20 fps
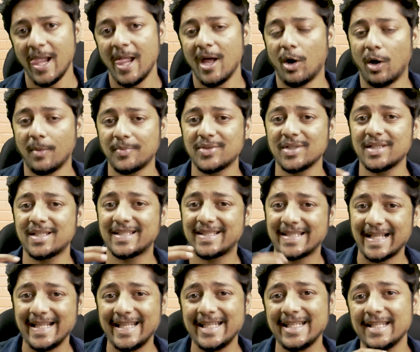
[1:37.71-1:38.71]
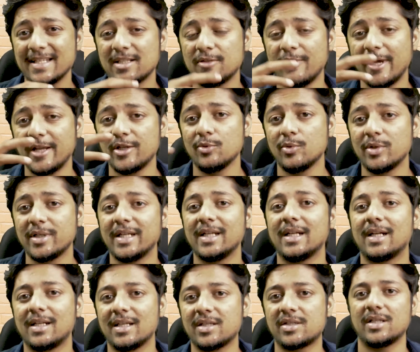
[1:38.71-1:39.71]
Option selling is where you would need
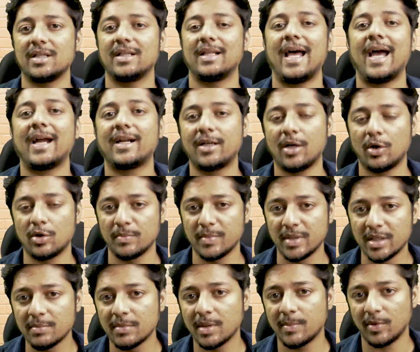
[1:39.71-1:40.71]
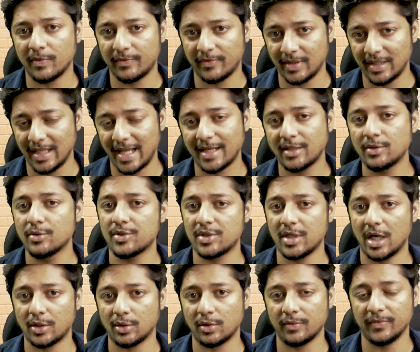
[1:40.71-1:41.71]
at least a lakh or minimum of a lakh to
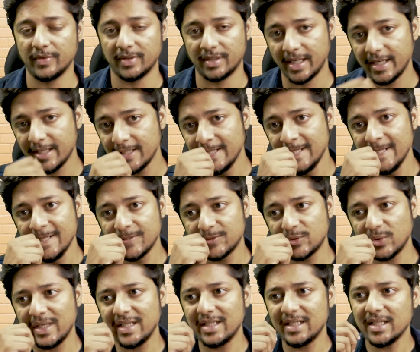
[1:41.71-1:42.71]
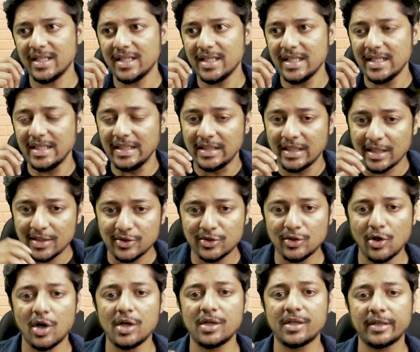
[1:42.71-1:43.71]
start off with, right? So it does
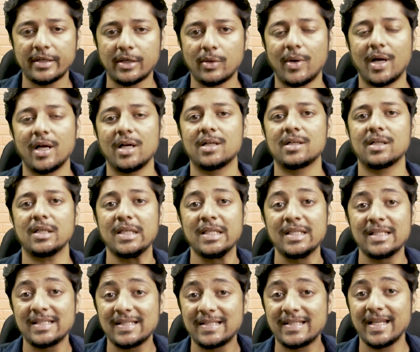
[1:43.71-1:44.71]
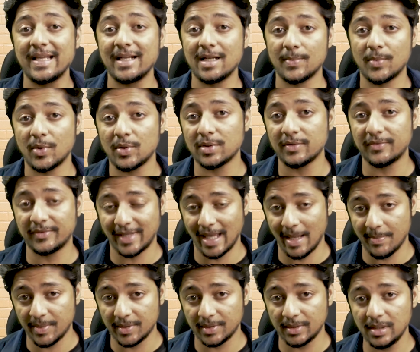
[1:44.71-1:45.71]
not require insane amount of
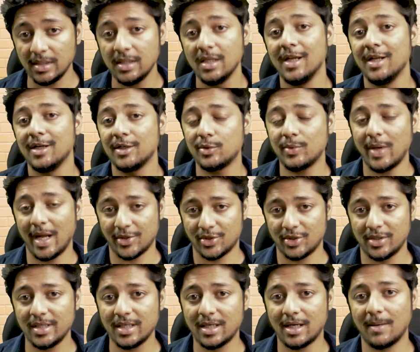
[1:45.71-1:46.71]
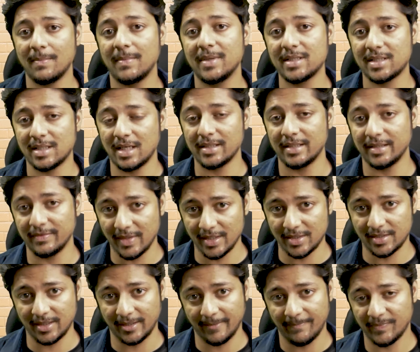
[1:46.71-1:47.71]
capital to actually come and start
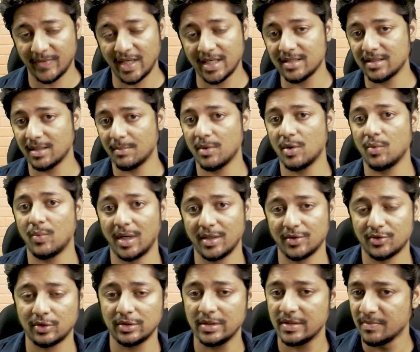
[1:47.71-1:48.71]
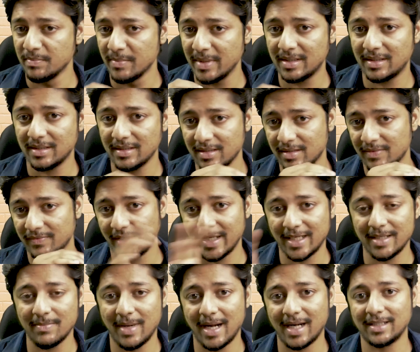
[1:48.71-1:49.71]
investing. That is number one. So this myth is
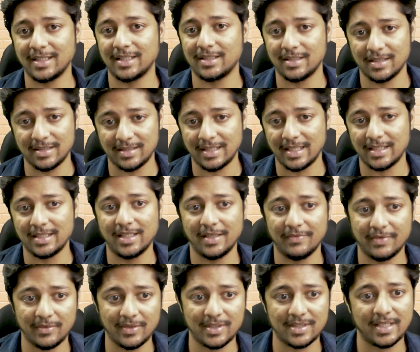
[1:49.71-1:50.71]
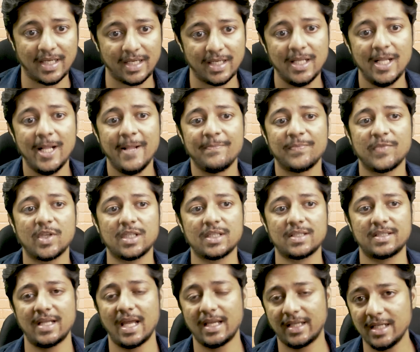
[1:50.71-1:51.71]
very bad that is there in everyone's head. Now the
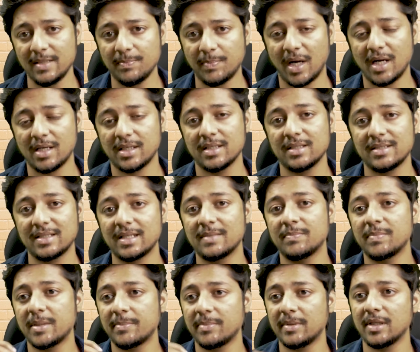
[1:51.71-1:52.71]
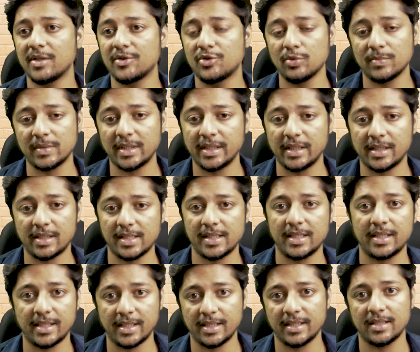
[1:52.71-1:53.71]
second part is that people assume that
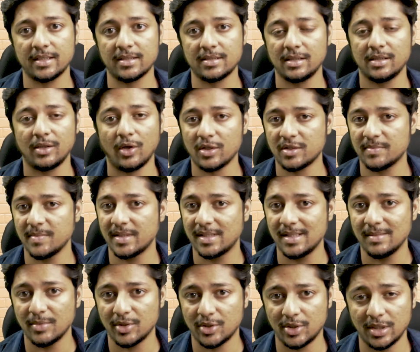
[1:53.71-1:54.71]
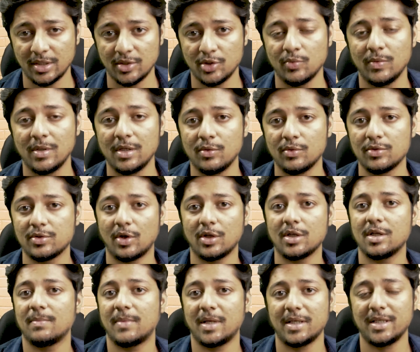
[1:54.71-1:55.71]
intraday trading is a loss making machine. You will lose all
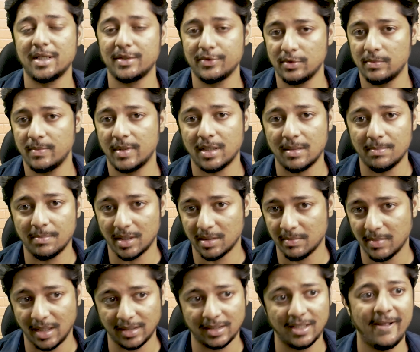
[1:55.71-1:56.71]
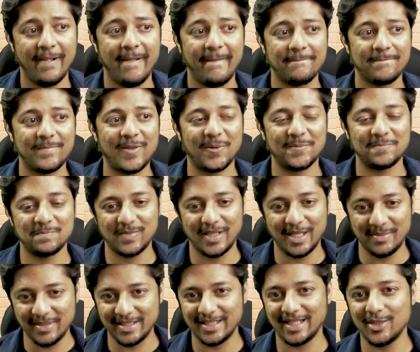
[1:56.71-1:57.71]
your money and you will become barbad. Now
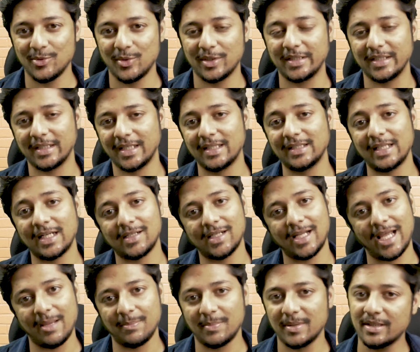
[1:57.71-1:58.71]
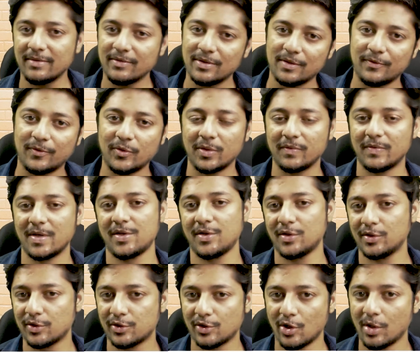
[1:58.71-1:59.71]
let me tell you one thing, right? That will happen even if you invest
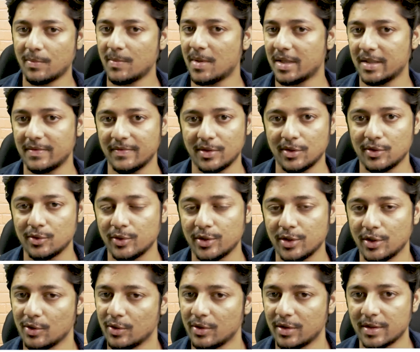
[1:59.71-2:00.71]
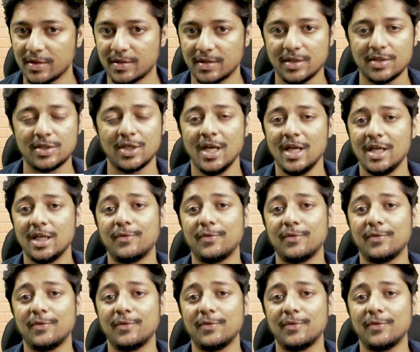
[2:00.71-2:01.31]
in the stock market without doing your own research.